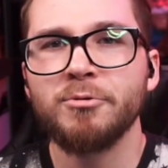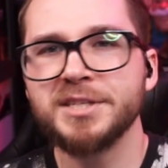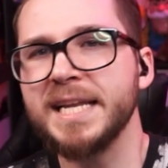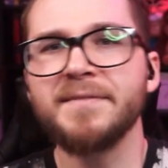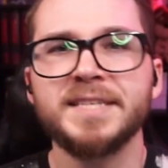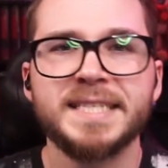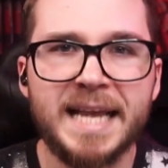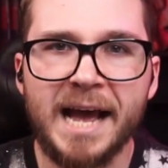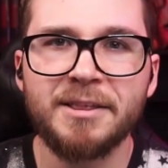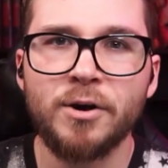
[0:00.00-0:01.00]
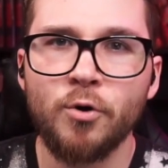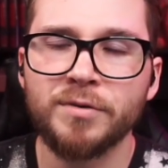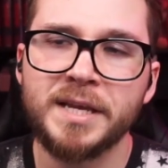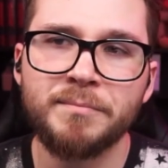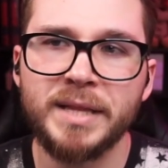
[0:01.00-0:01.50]
We're just gonna have to see how that whole
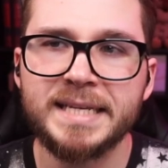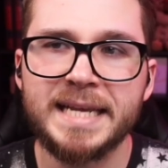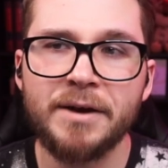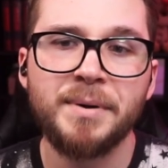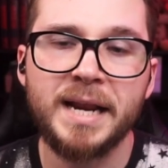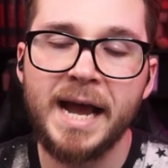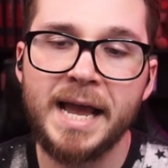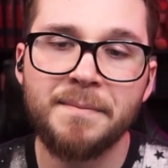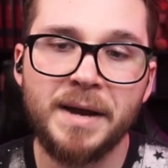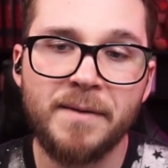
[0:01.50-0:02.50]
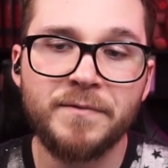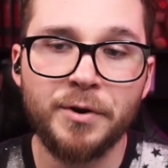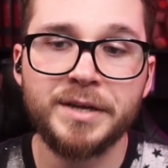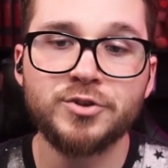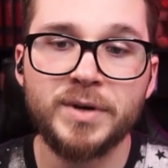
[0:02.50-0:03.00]
thing plays out, but I'm
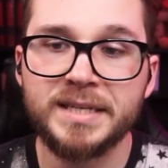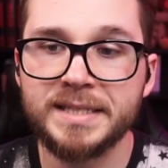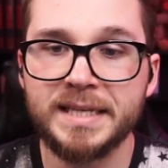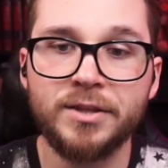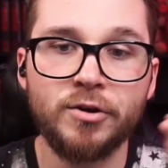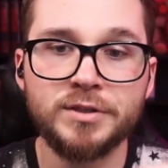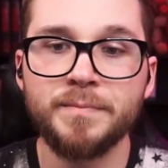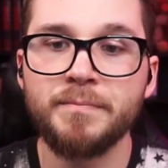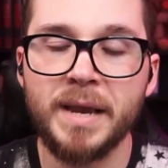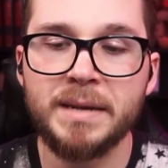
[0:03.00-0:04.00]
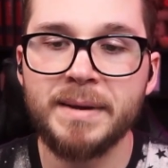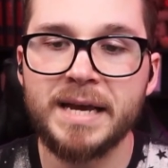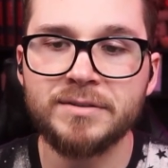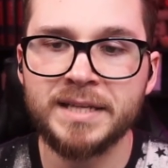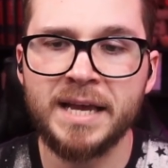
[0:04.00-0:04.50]
very intrigued to see those main
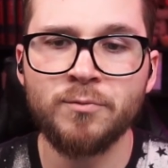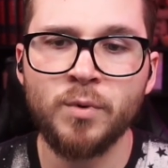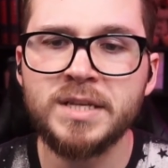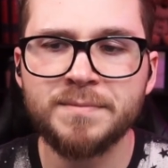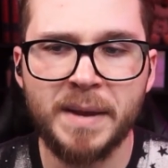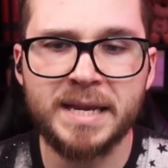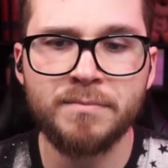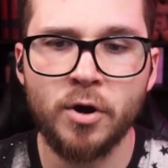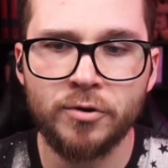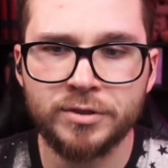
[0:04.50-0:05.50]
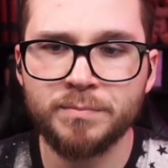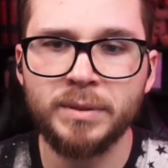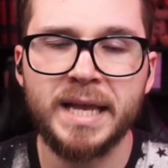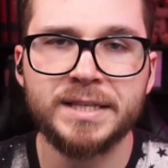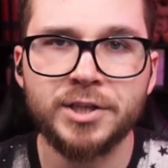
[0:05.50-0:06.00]
battles and what is Benimaru's
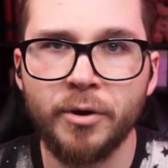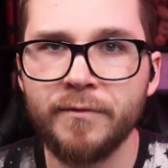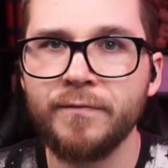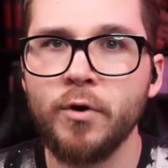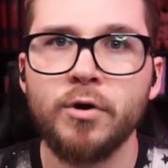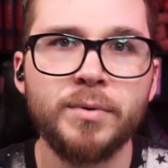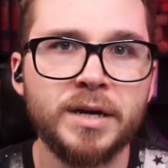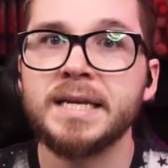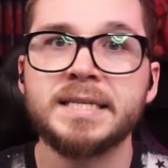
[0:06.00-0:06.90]
plans going forward.